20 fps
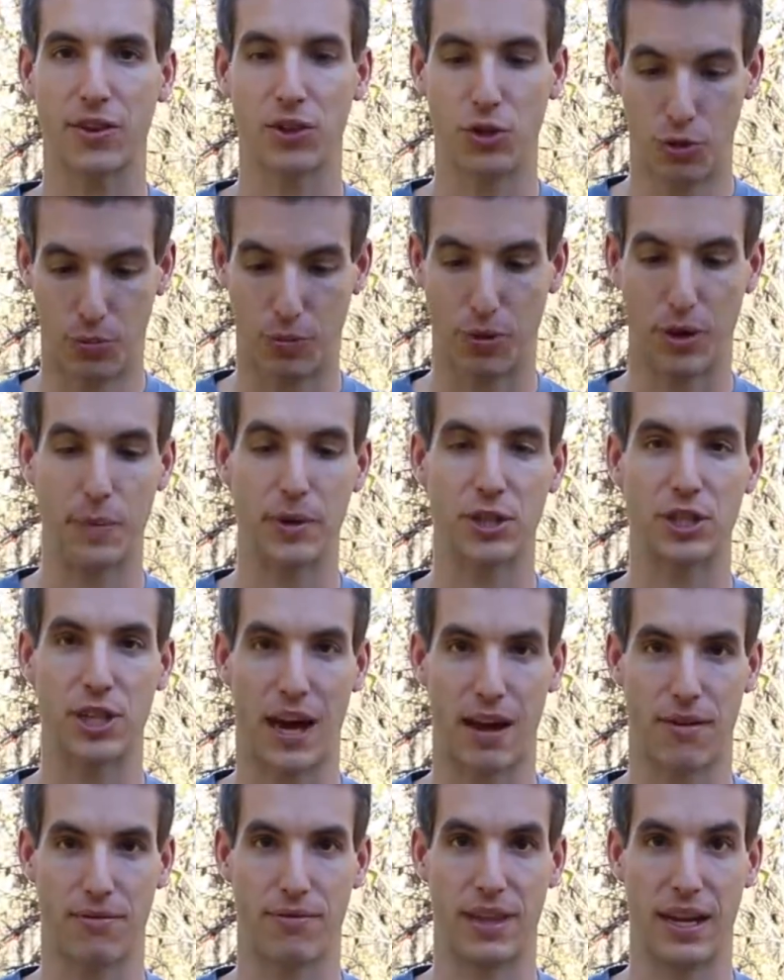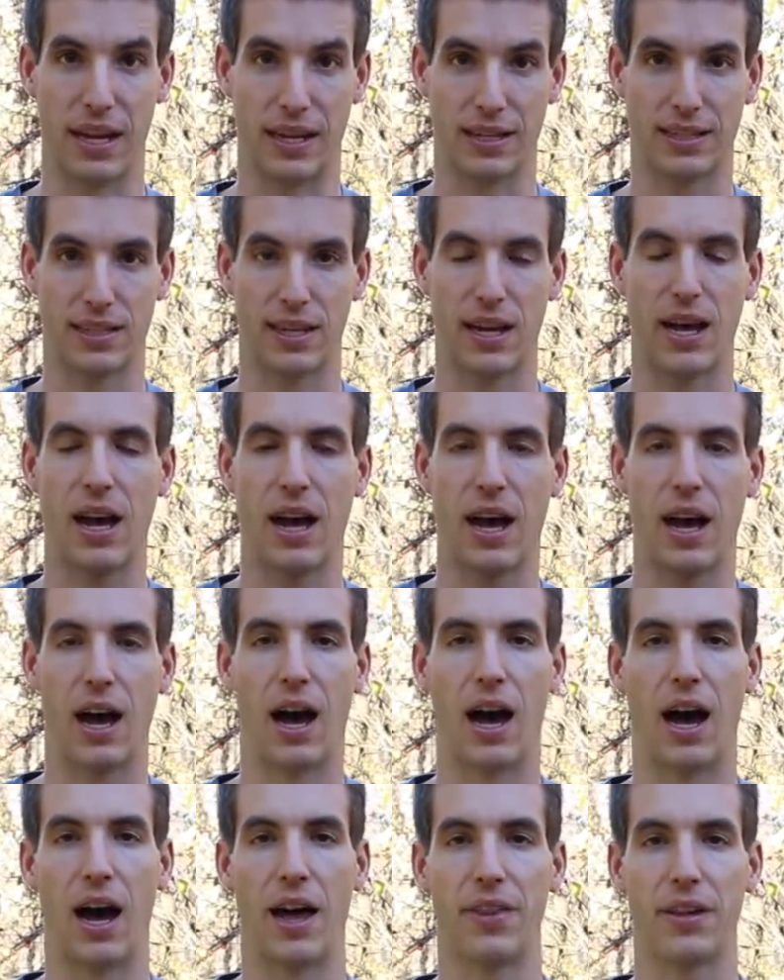you would pretty much have this.
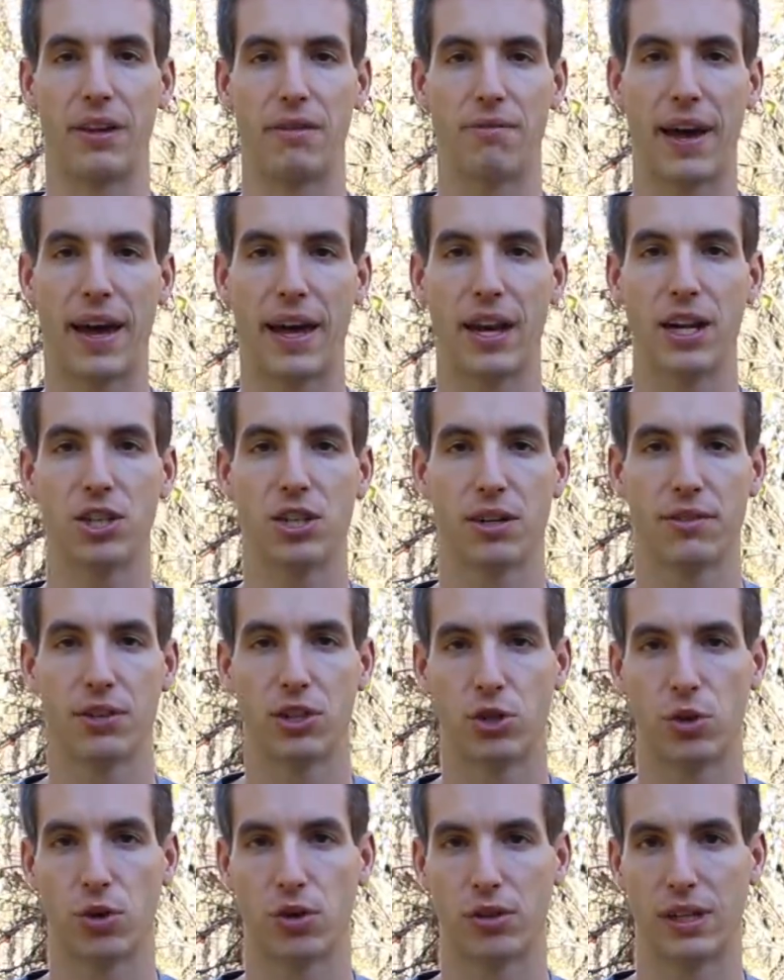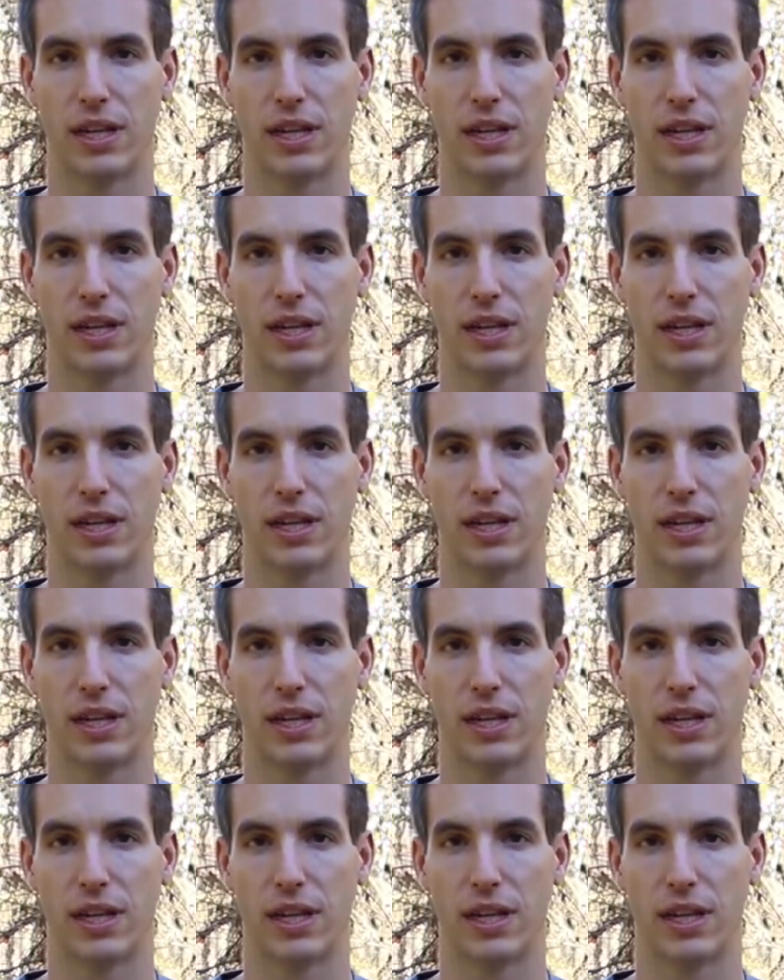The advantage of a shoulder